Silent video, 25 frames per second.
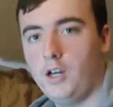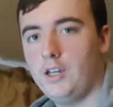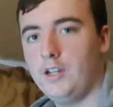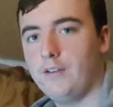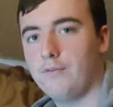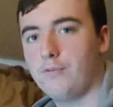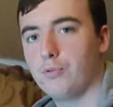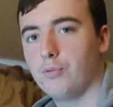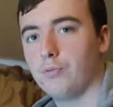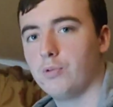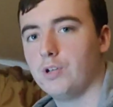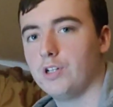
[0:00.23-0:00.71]

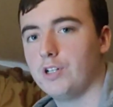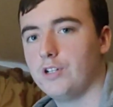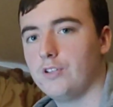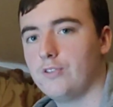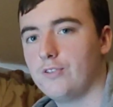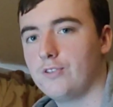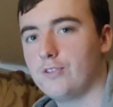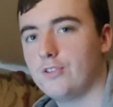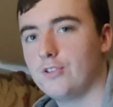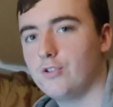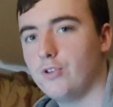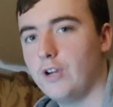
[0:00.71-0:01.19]
Hi everyone,
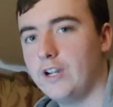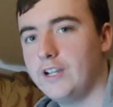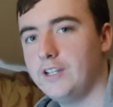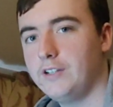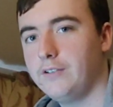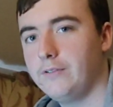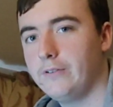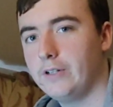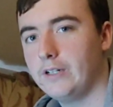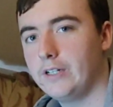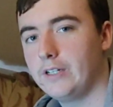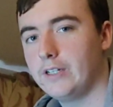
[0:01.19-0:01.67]
it's the
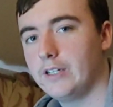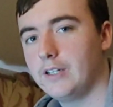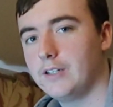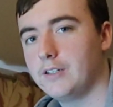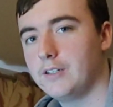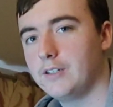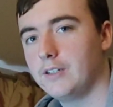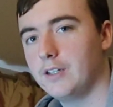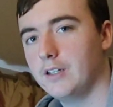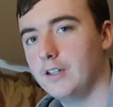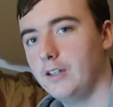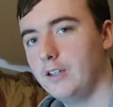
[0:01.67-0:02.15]
Dragon Critic
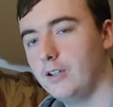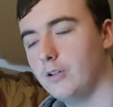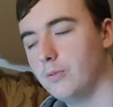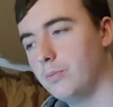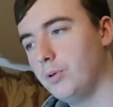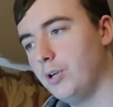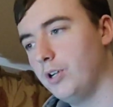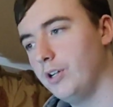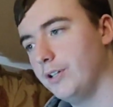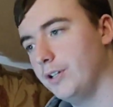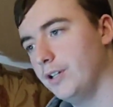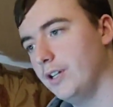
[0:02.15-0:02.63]
aka Lee
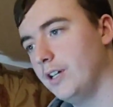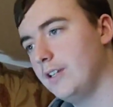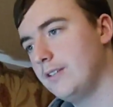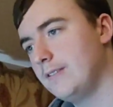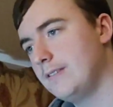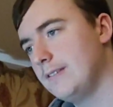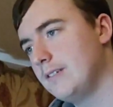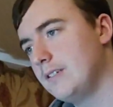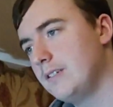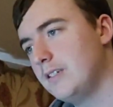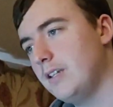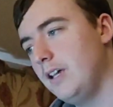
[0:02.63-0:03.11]
O'Brien,
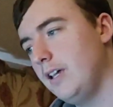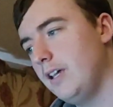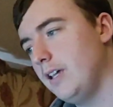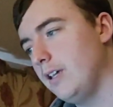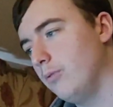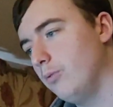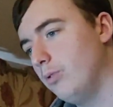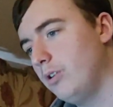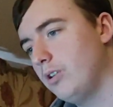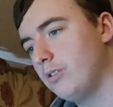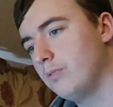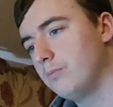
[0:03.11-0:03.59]
and
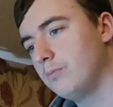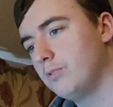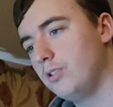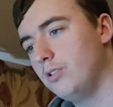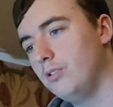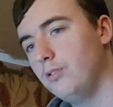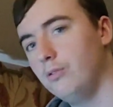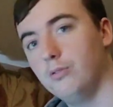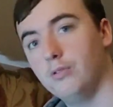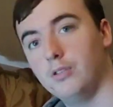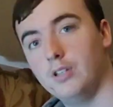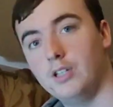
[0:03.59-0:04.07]
today, welcome
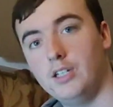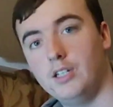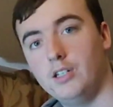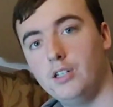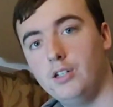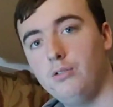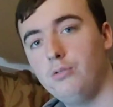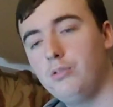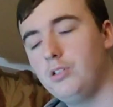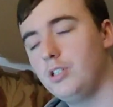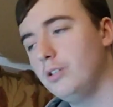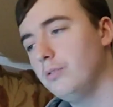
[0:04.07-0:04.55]
to the
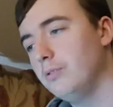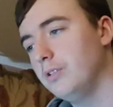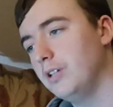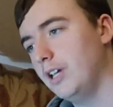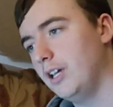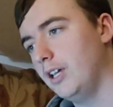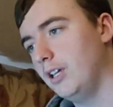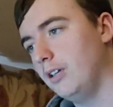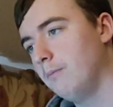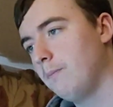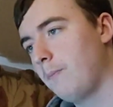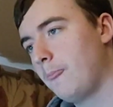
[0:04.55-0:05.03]
new
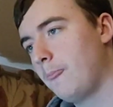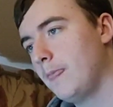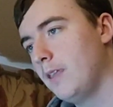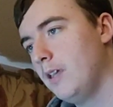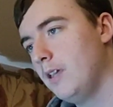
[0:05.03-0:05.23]
Q&A,